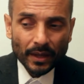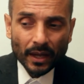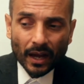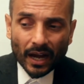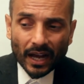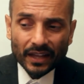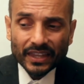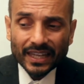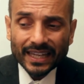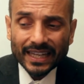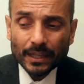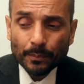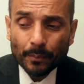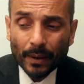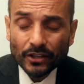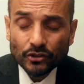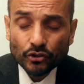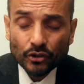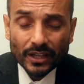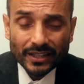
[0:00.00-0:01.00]
I think it
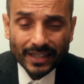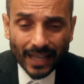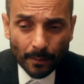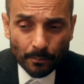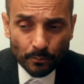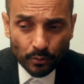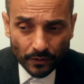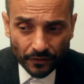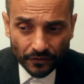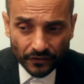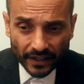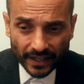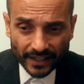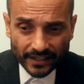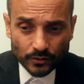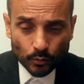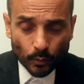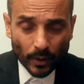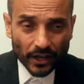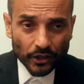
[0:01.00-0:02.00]
depends on a number of
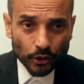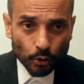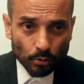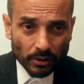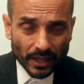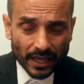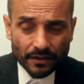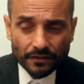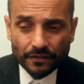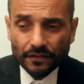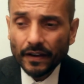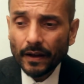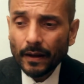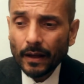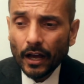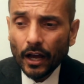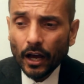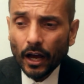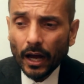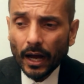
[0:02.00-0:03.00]
things: where you live,
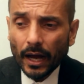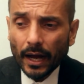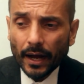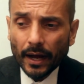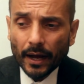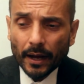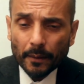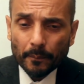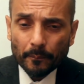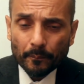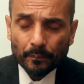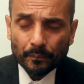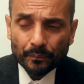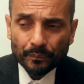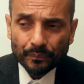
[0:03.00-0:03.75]
how